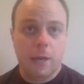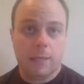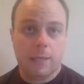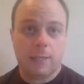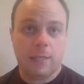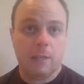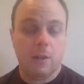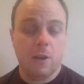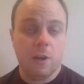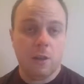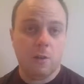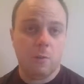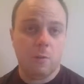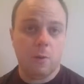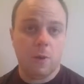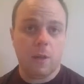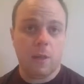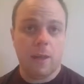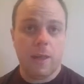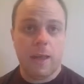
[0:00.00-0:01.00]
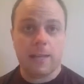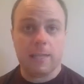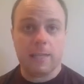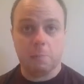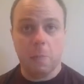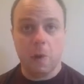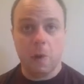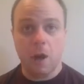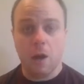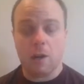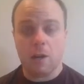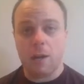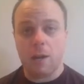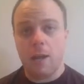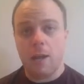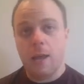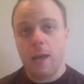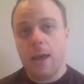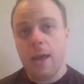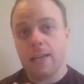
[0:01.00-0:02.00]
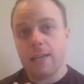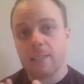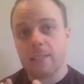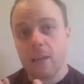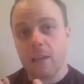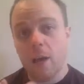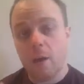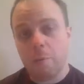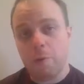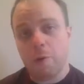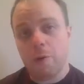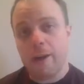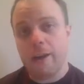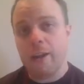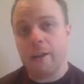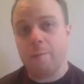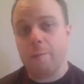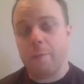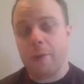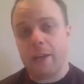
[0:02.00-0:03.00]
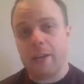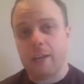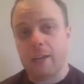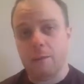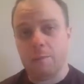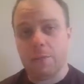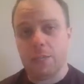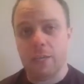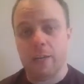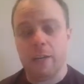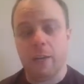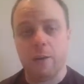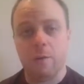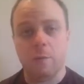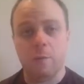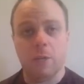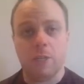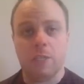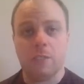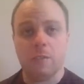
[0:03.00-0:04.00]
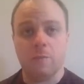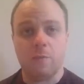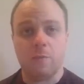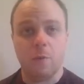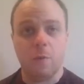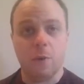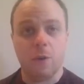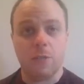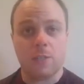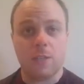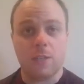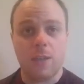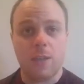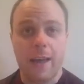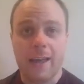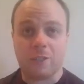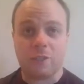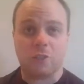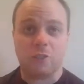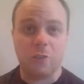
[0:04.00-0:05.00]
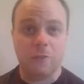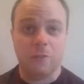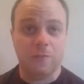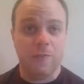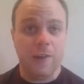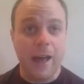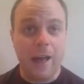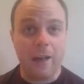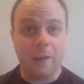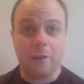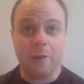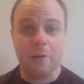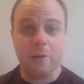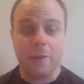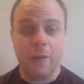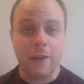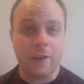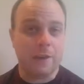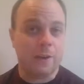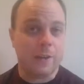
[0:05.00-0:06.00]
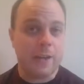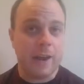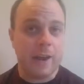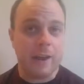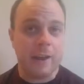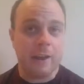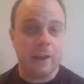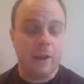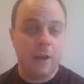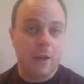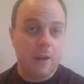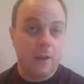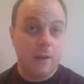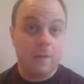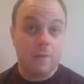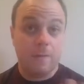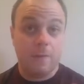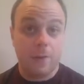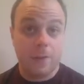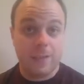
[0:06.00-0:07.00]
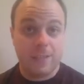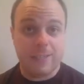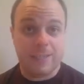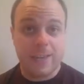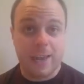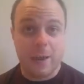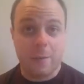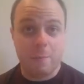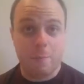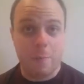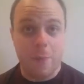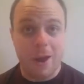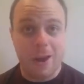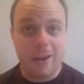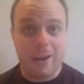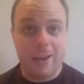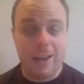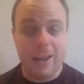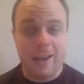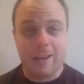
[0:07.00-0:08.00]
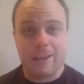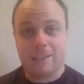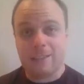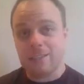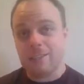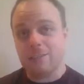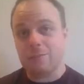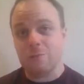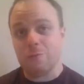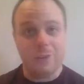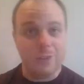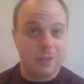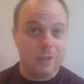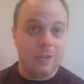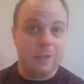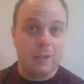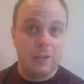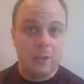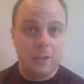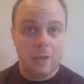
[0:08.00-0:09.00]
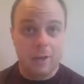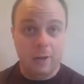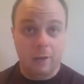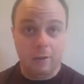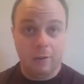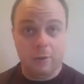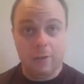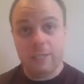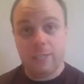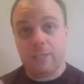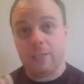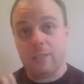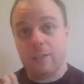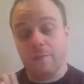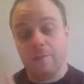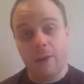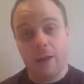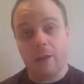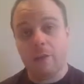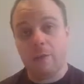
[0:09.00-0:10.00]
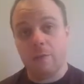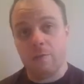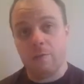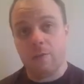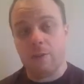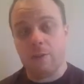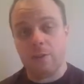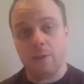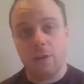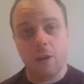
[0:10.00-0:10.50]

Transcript: It's another one that's modded, has upgraded pickups in it, which is of course extra value that you're getting for the same money, and it doesn't really increase the value of the